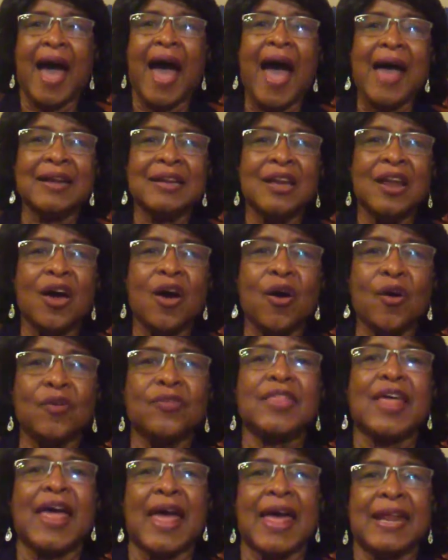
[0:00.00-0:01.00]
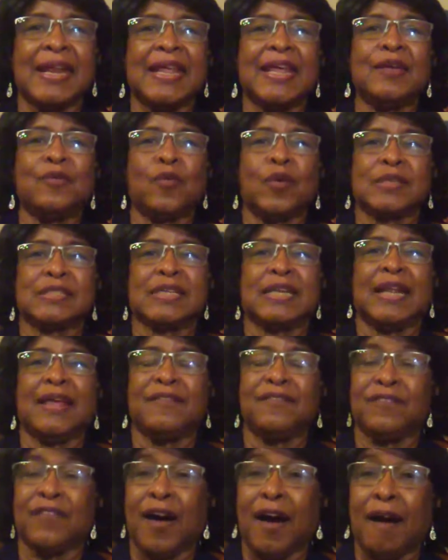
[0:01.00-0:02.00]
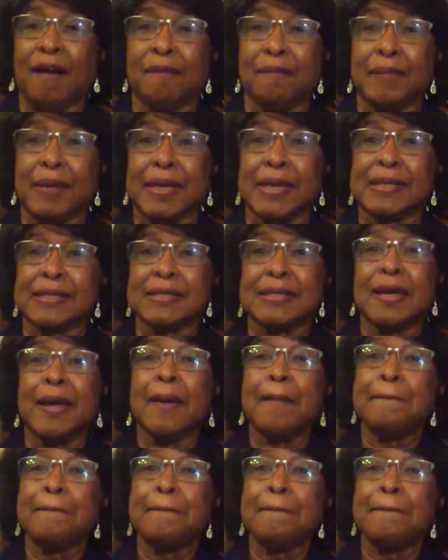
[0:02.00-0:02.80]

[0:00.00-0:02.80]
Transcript: I know that it was an involvement.